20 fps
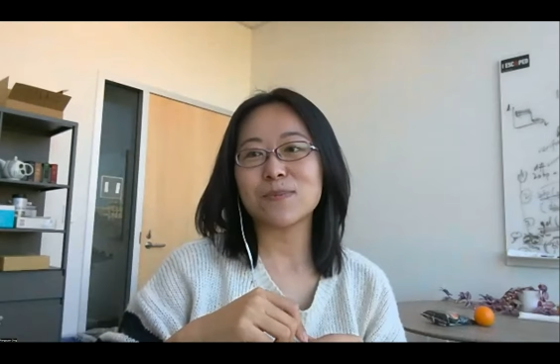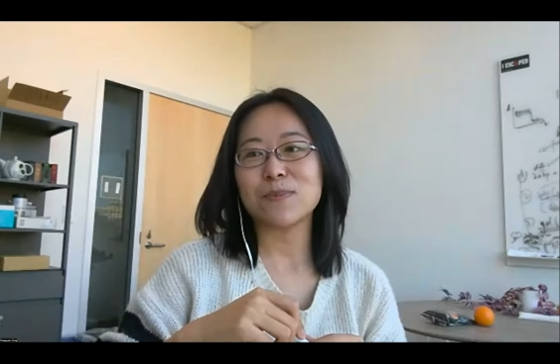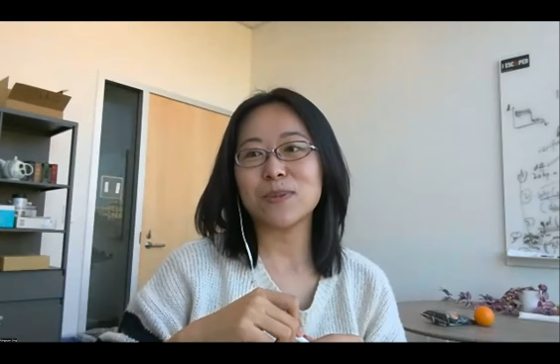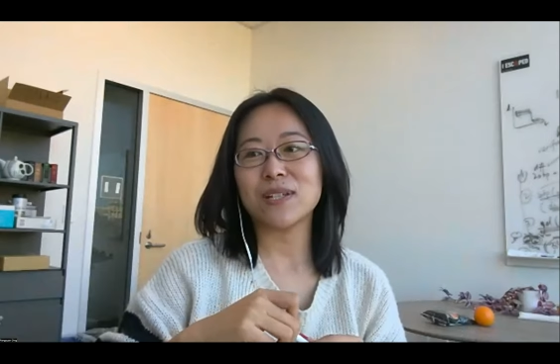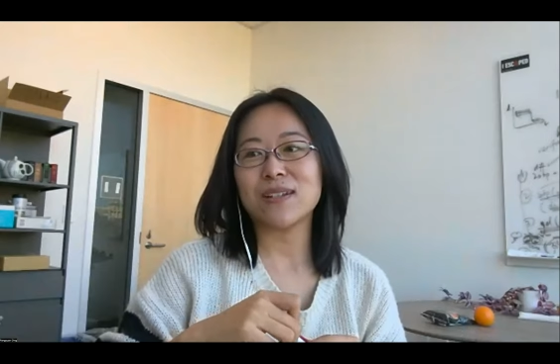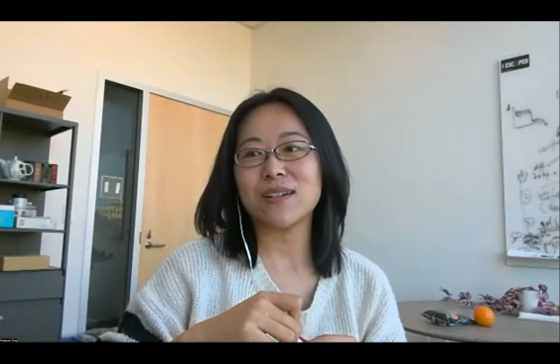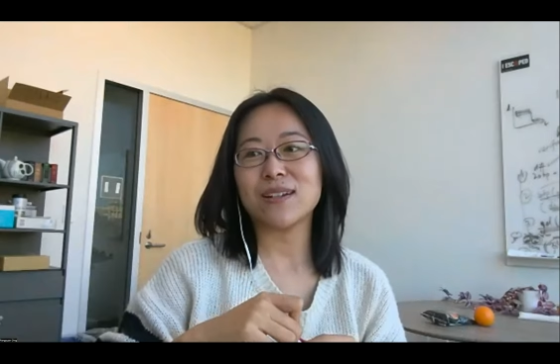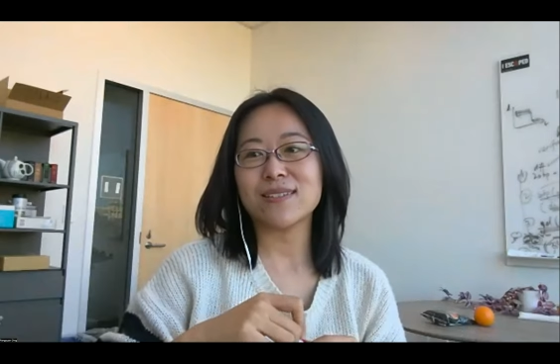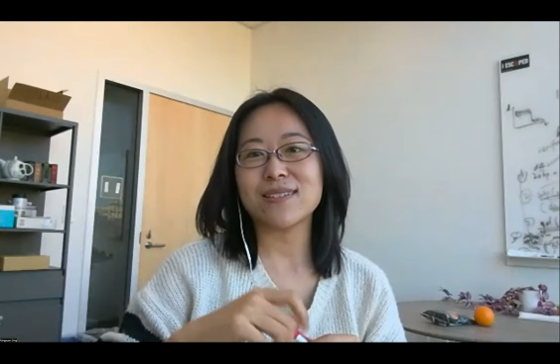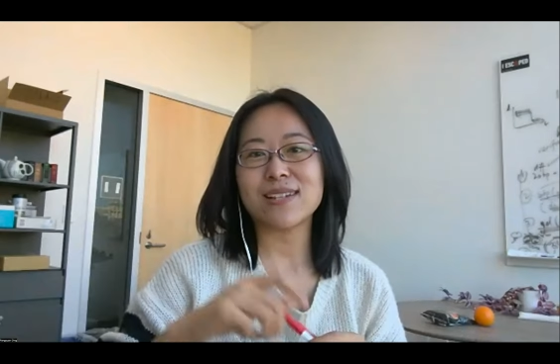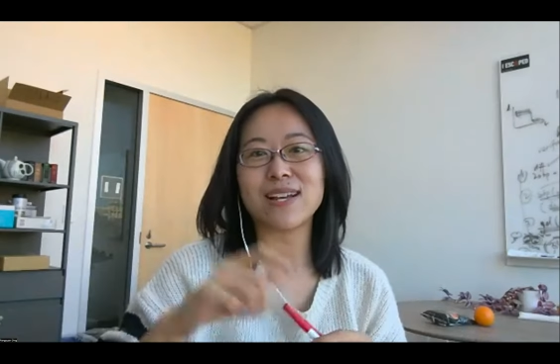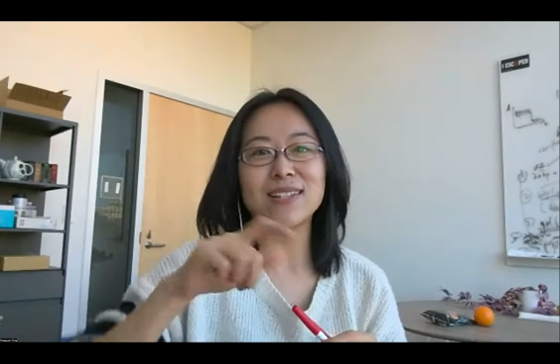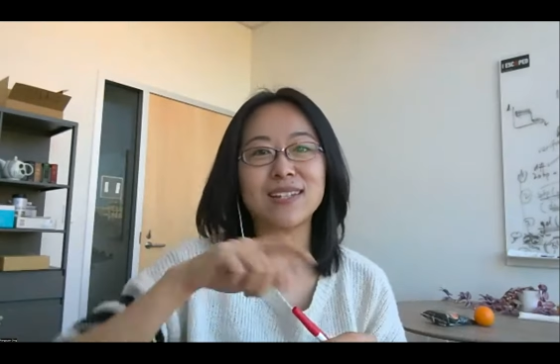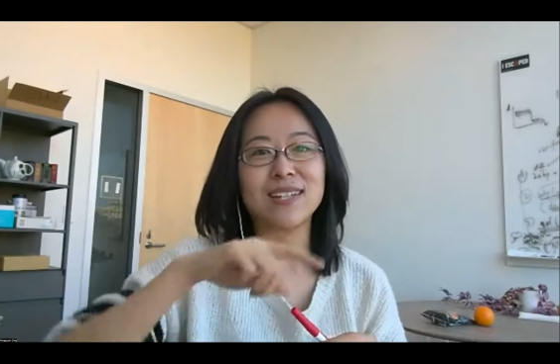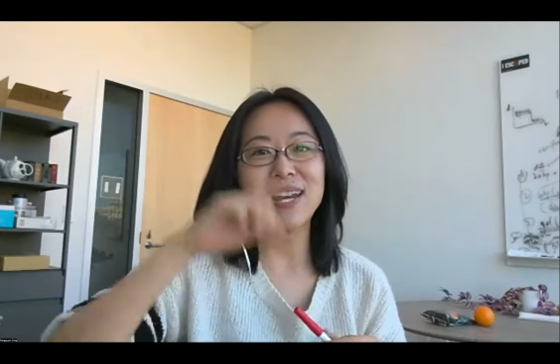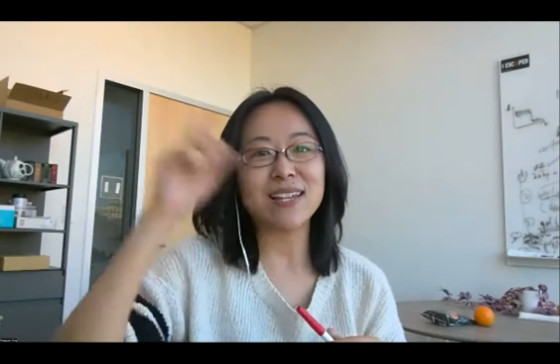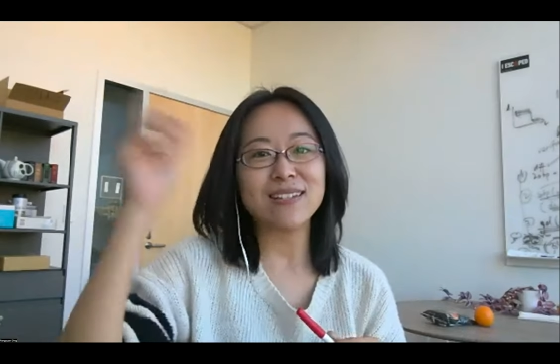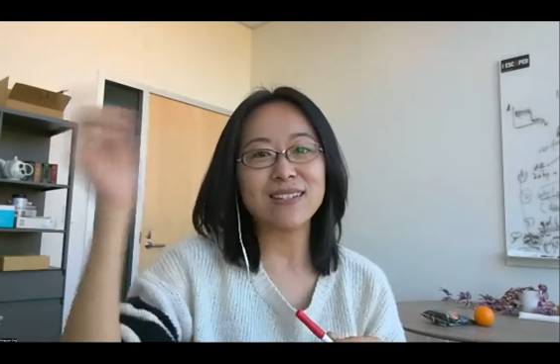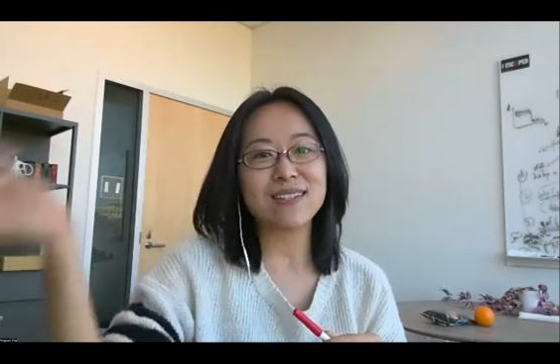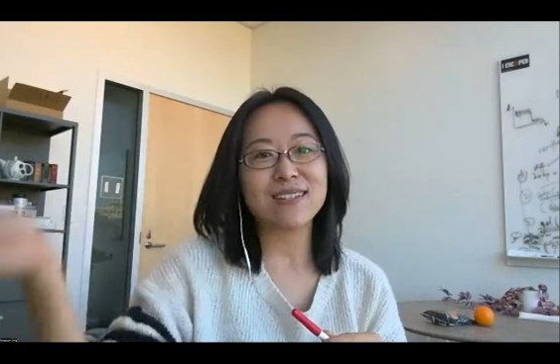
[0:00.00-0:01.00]
because on
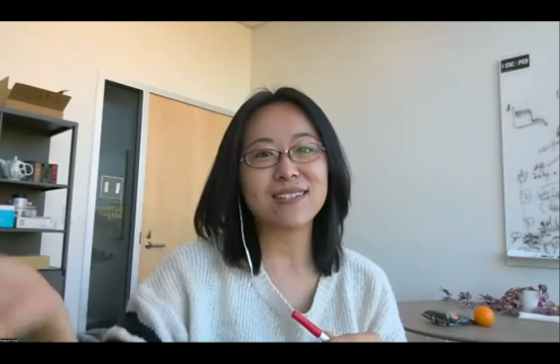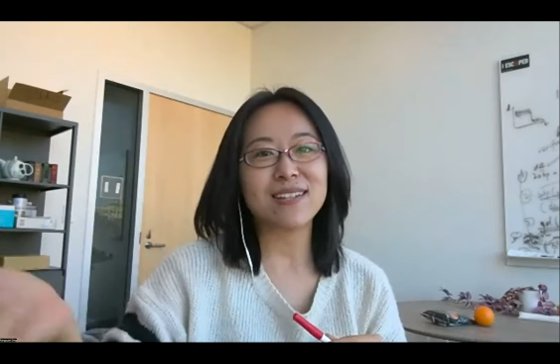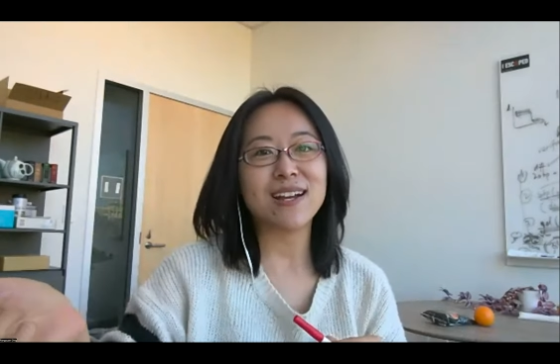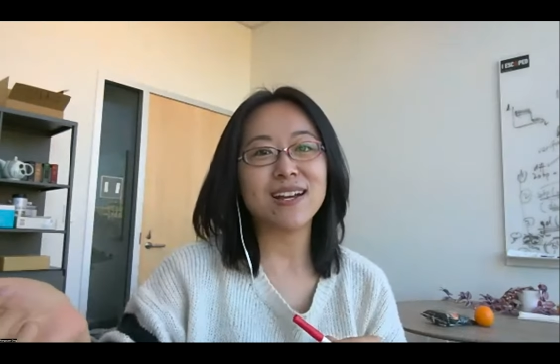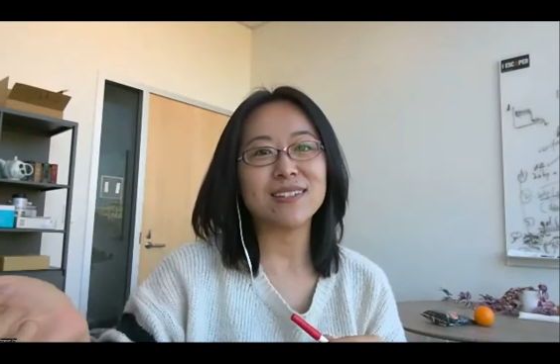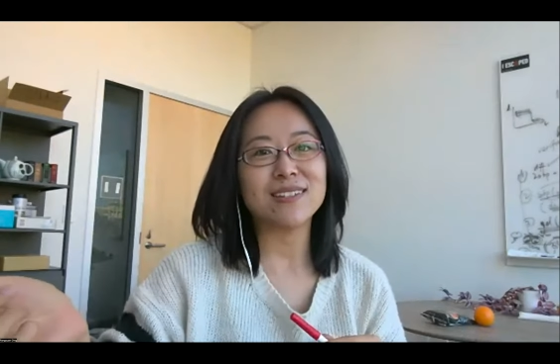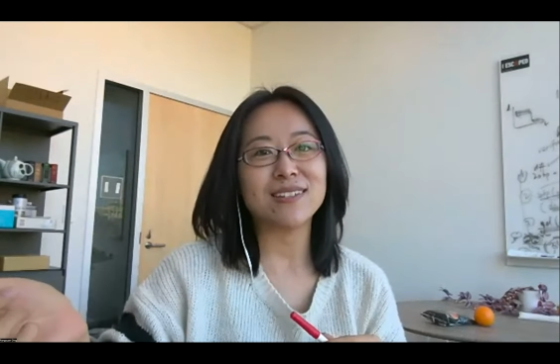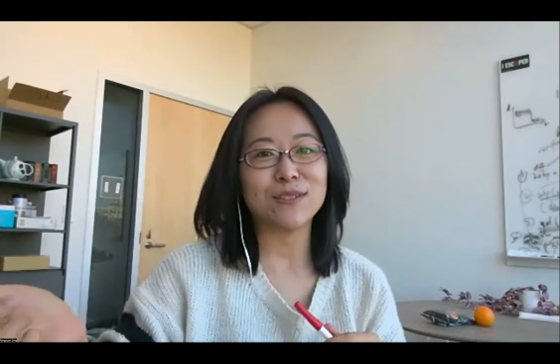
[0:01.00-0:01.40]
the other side,